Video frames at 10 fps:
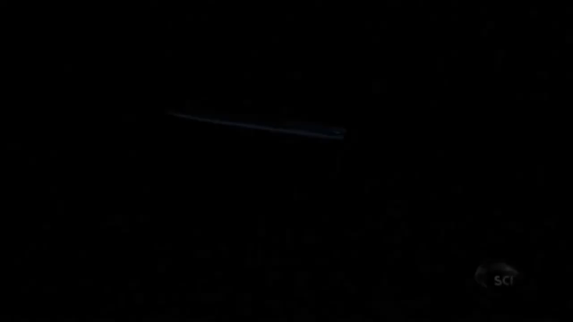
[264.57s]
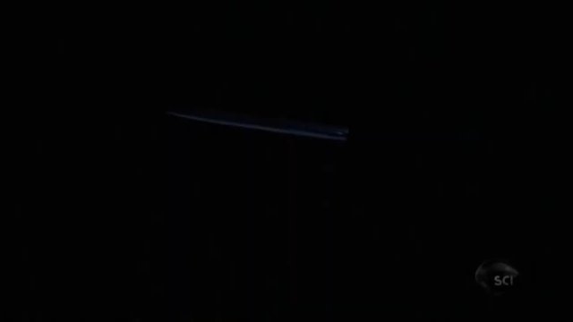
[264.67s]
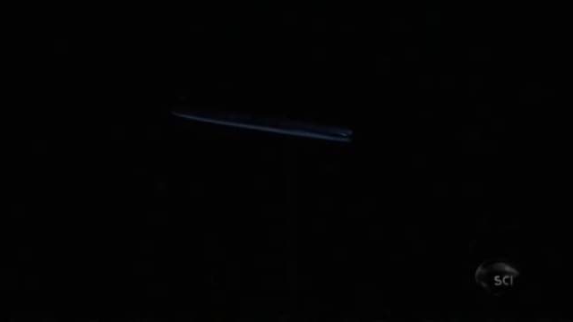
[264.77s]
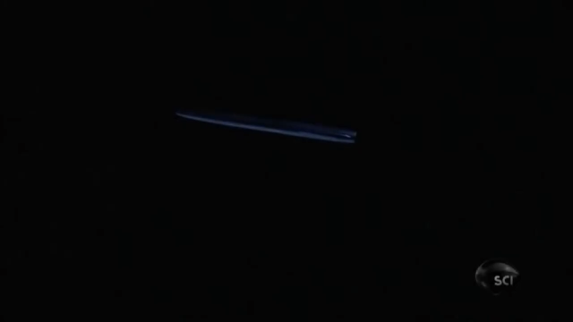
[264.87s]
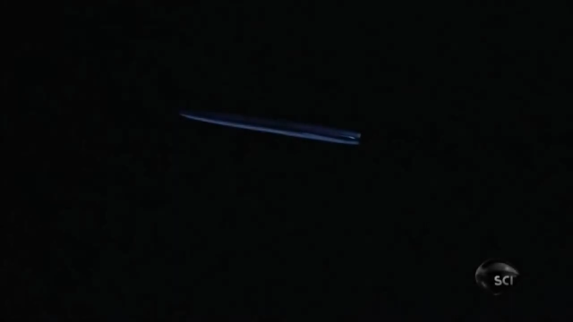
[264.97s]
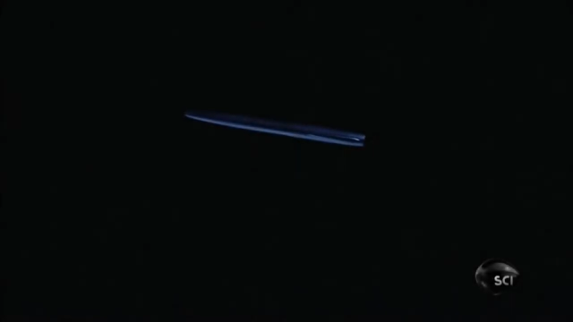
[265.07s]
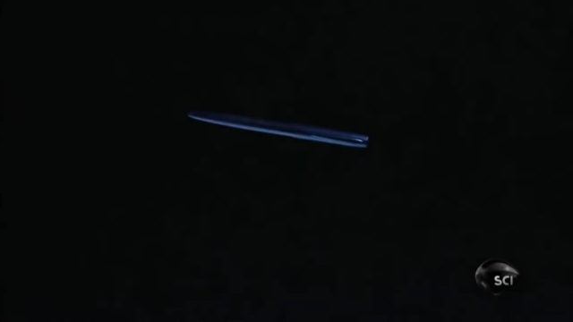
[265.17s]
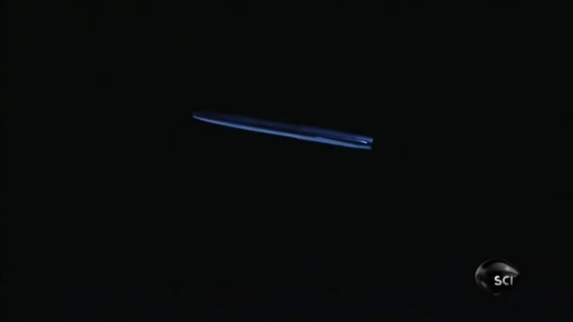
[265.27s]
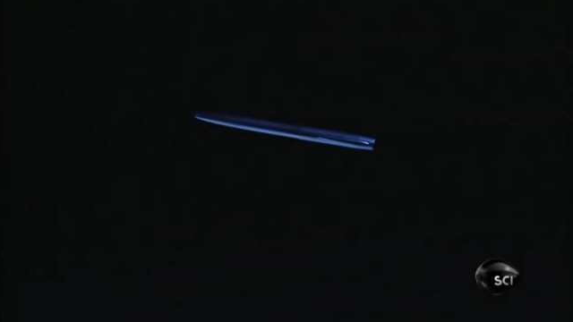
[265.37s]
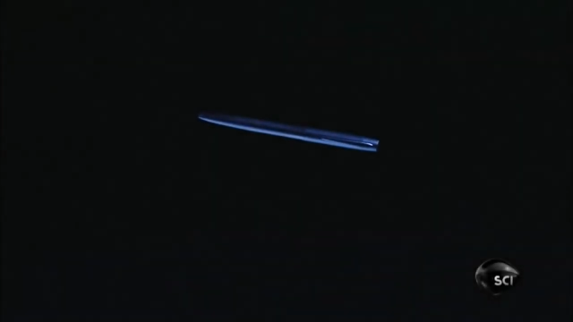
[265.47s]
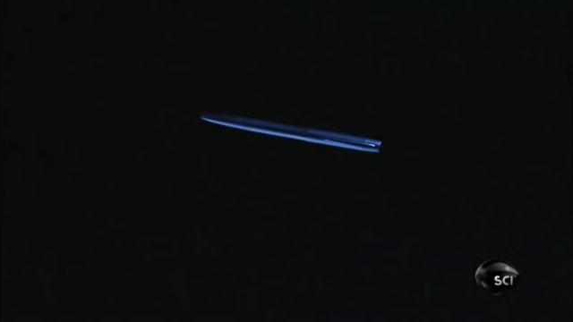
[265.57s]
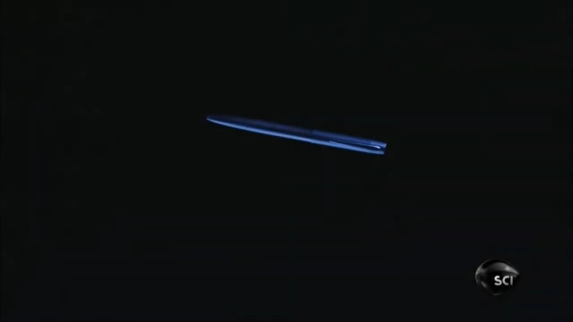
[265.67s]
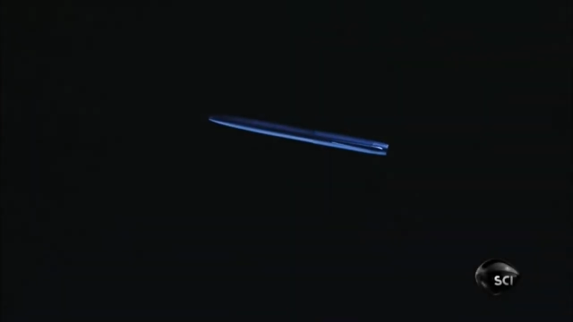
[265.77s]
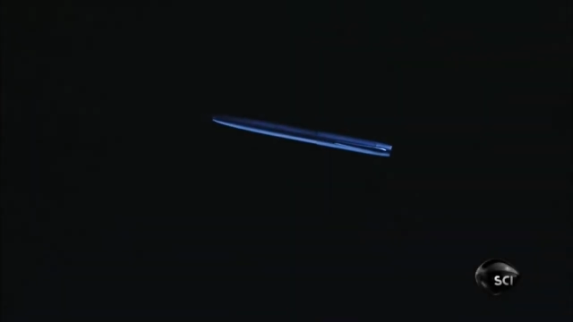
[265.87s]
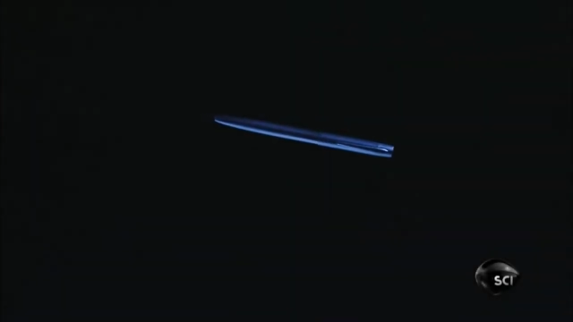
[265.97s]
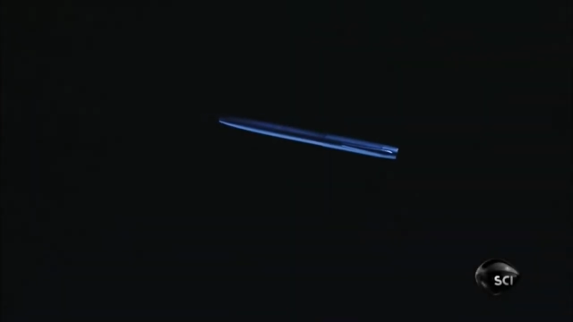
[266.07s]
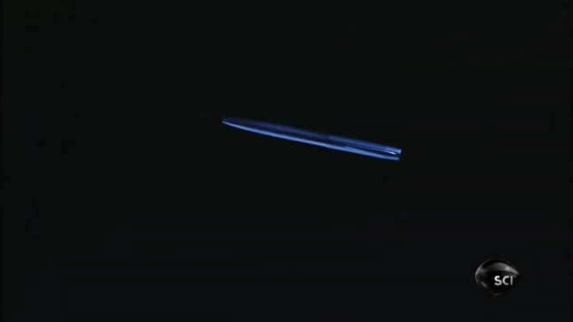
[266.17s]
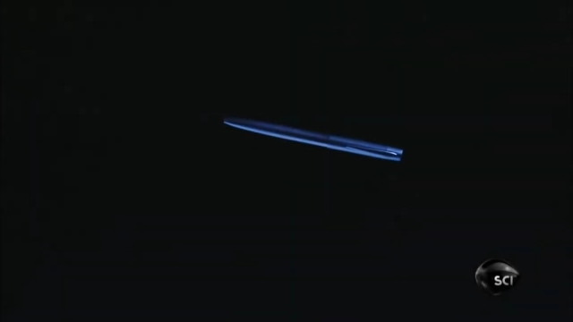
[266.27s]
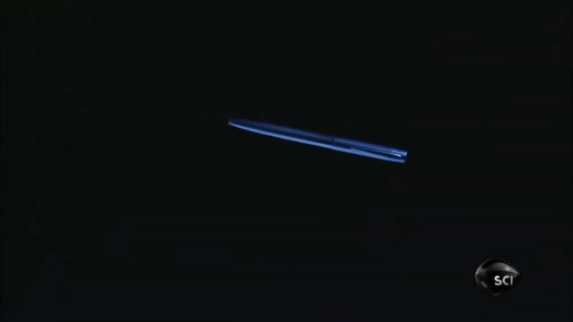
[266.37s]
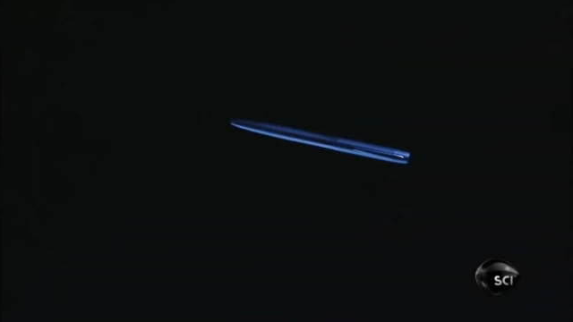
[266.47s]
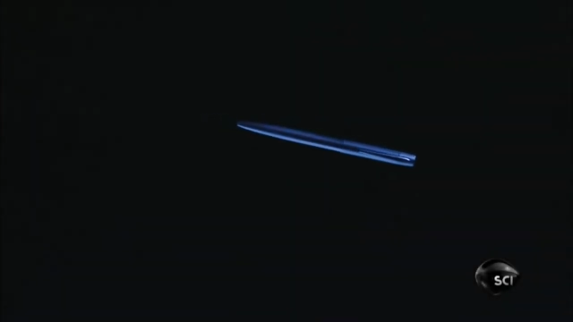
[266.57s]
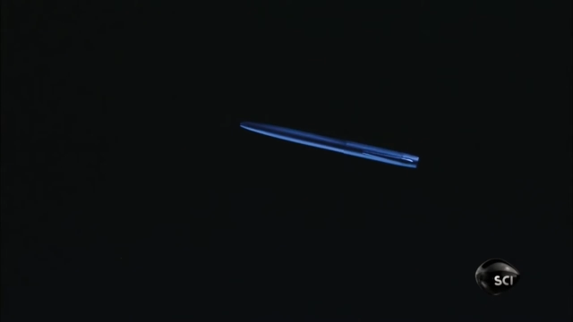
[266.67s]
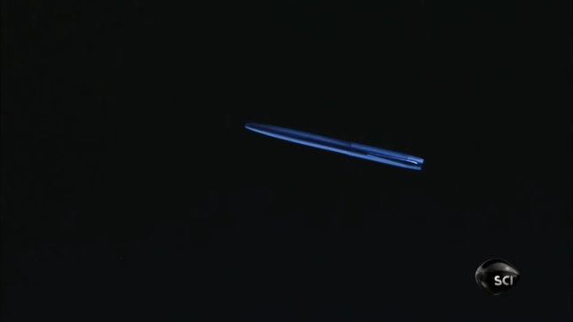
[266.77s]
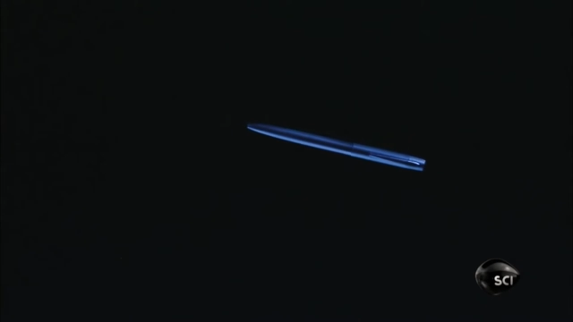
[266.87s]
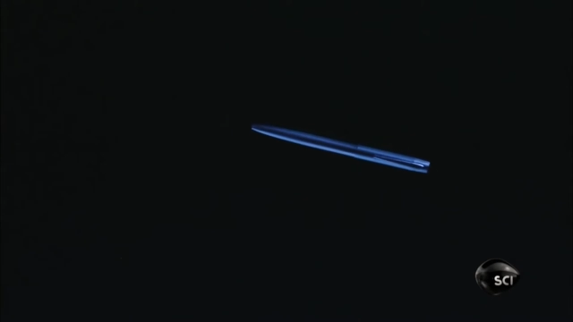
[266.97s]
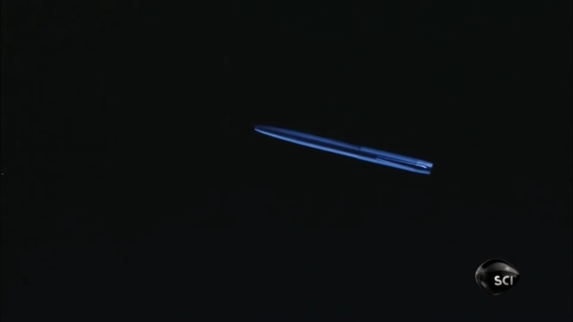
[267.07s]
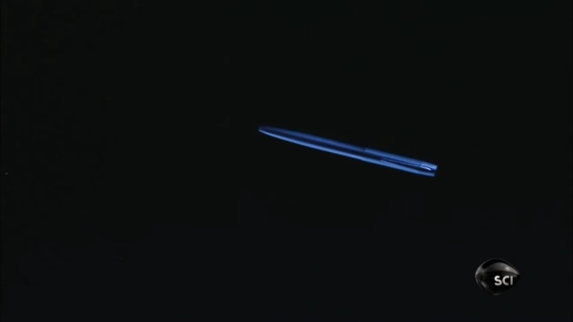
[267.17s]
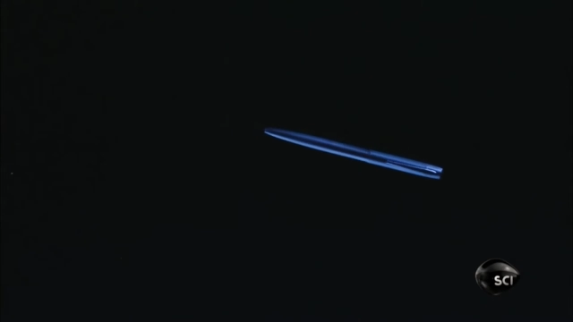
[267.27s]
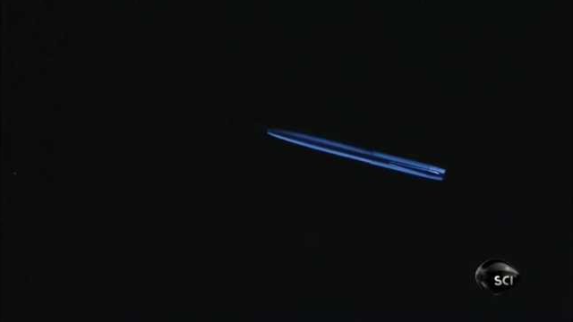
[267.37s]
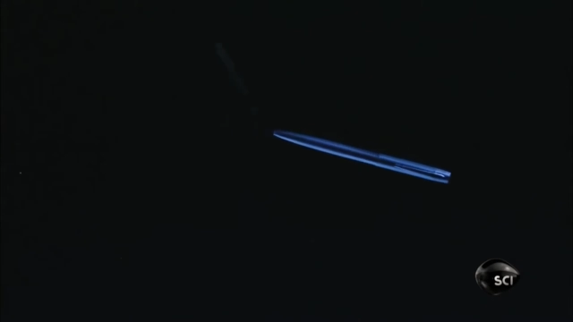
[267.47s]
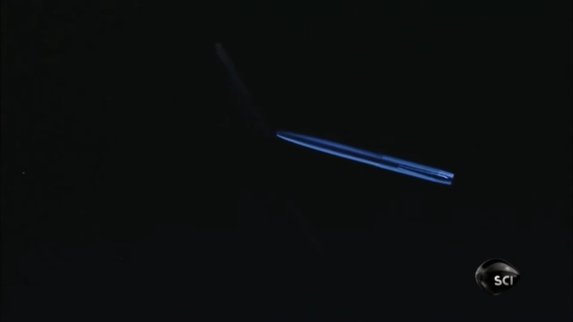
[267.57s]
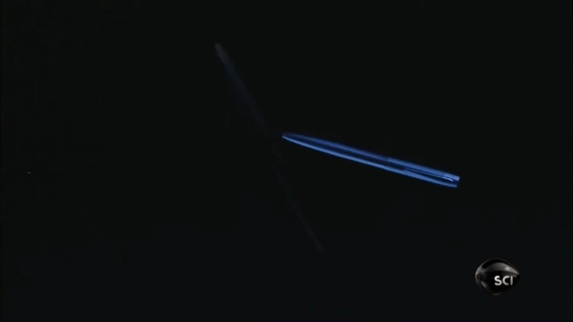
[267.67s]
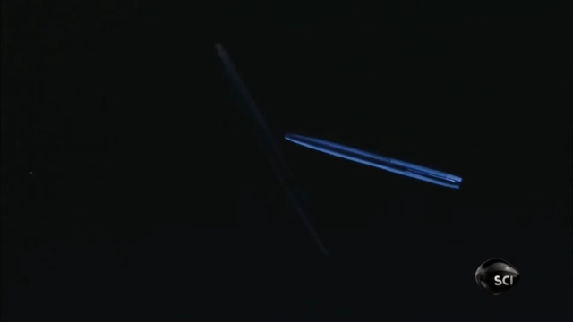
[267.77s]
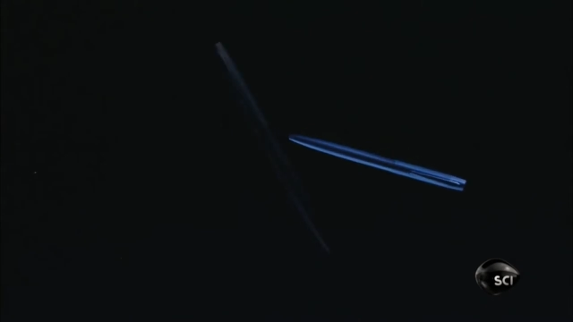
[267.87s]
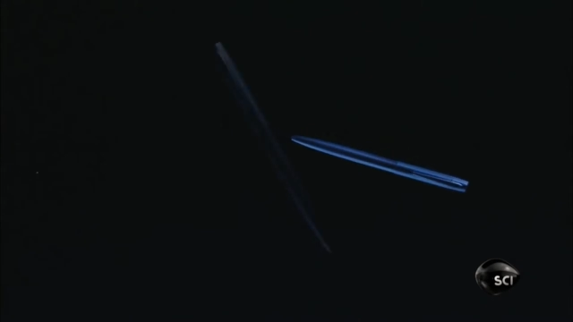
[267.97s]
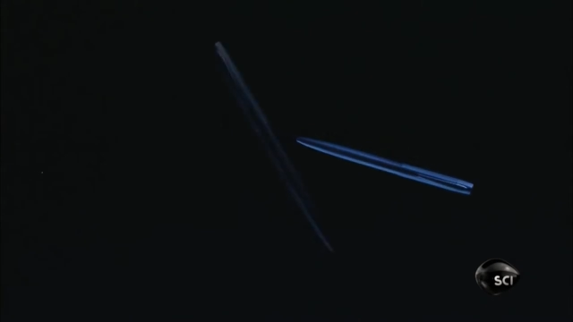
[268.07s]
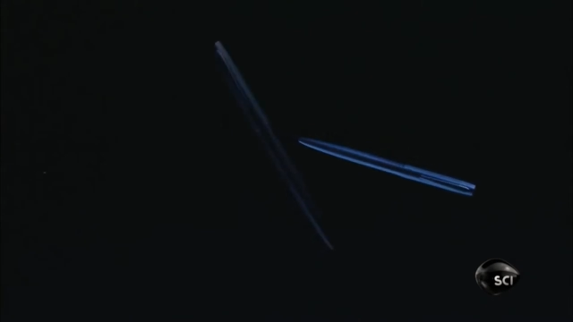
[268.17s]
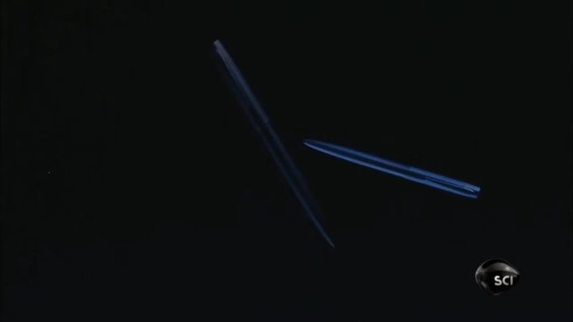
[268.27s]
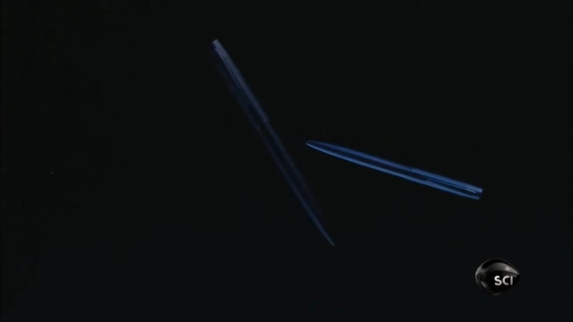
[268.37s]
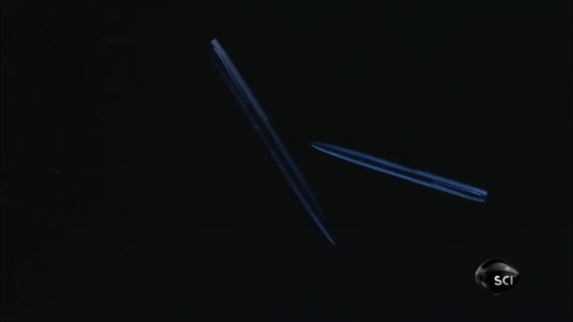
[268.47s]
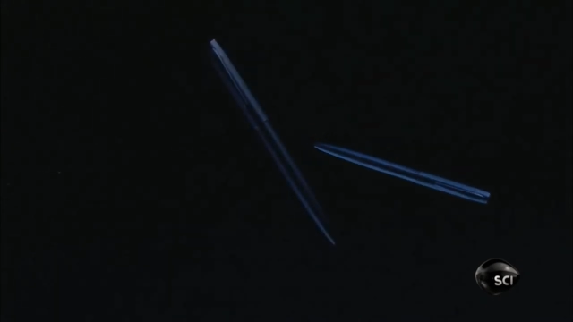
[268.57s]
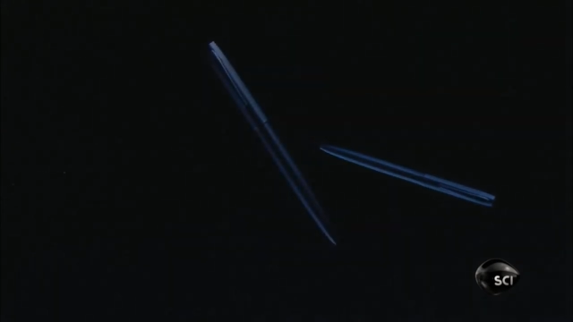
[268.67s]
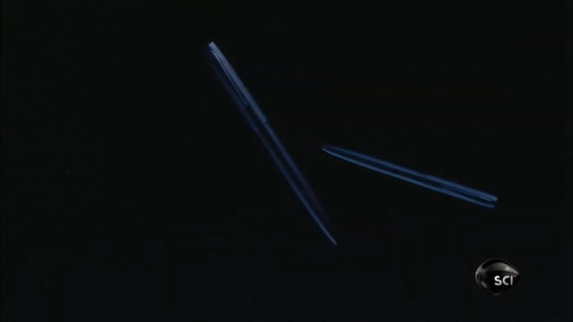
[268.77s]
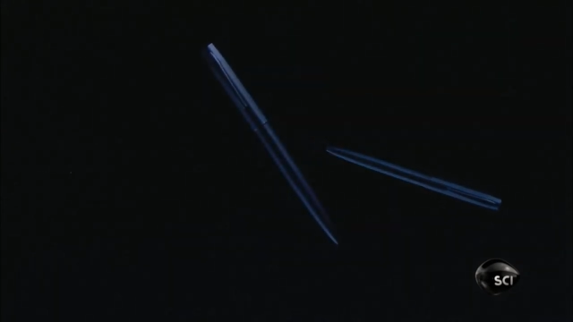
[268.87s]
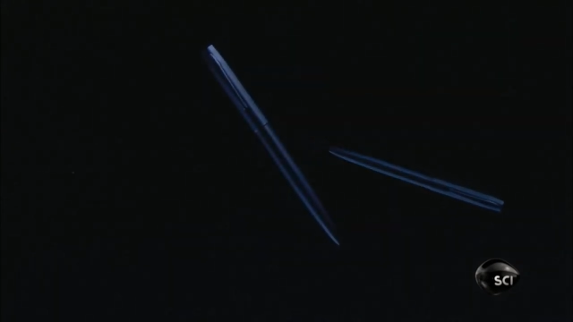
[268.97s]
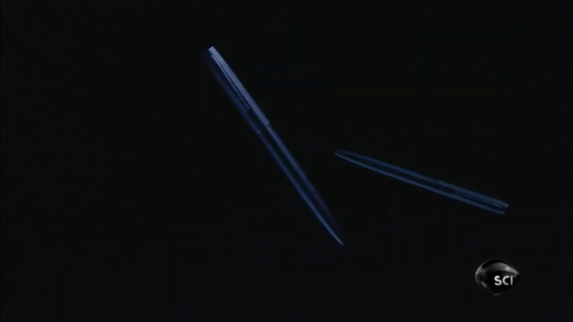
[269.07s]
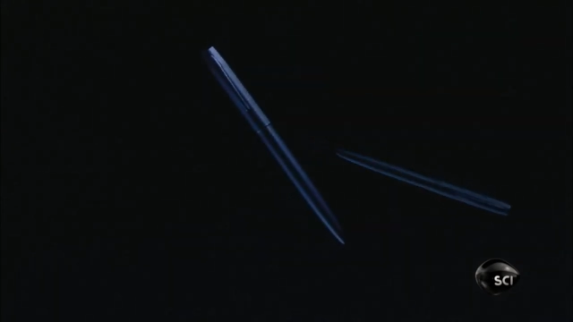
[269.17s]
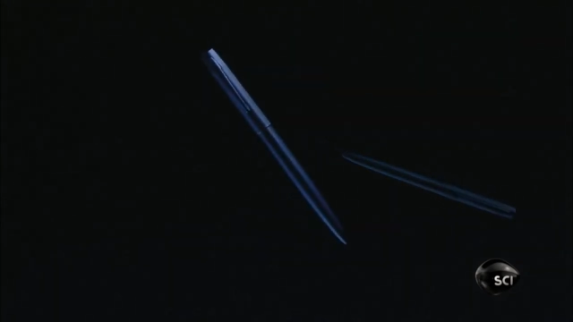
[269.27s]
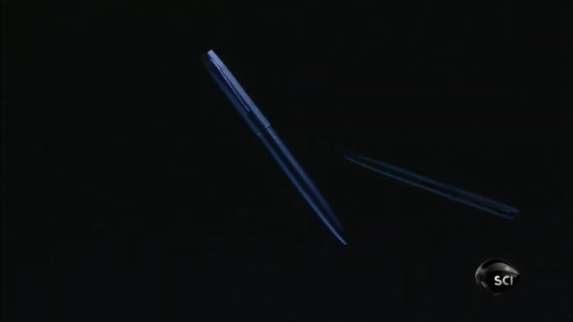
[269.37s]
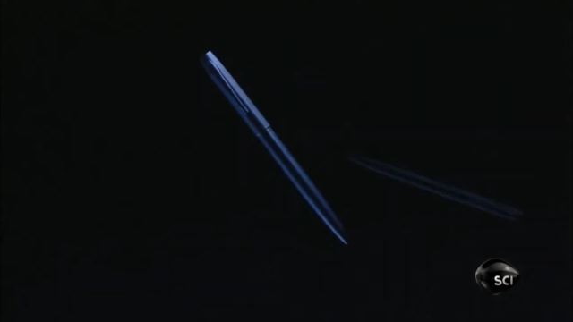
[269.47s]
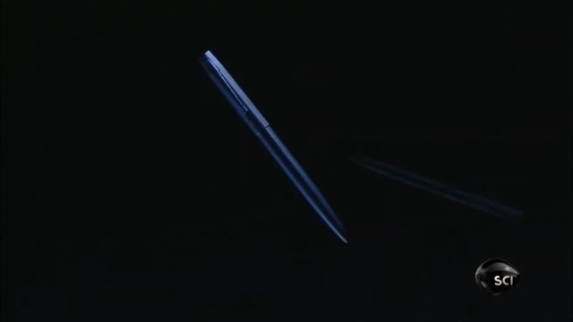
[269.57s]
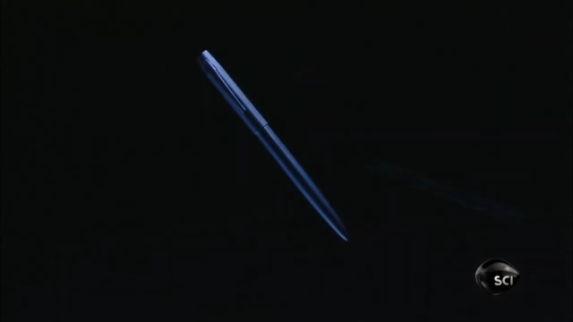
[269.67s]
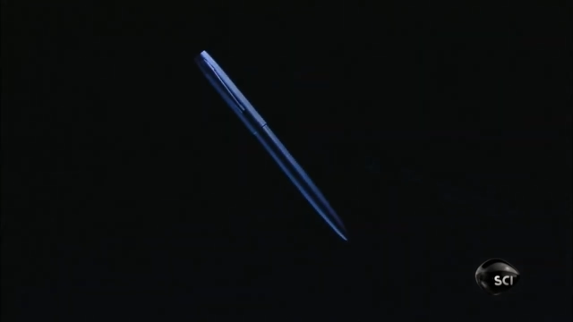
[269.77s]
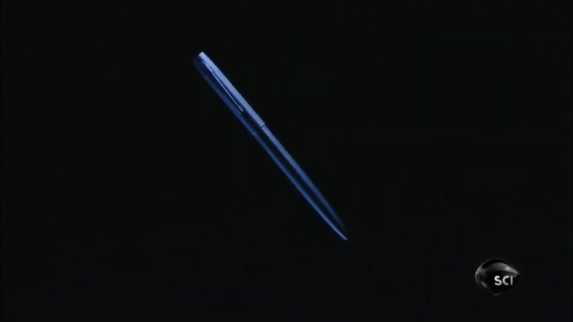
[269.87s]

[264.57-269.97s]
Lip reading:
Nobody's mouth can be seen.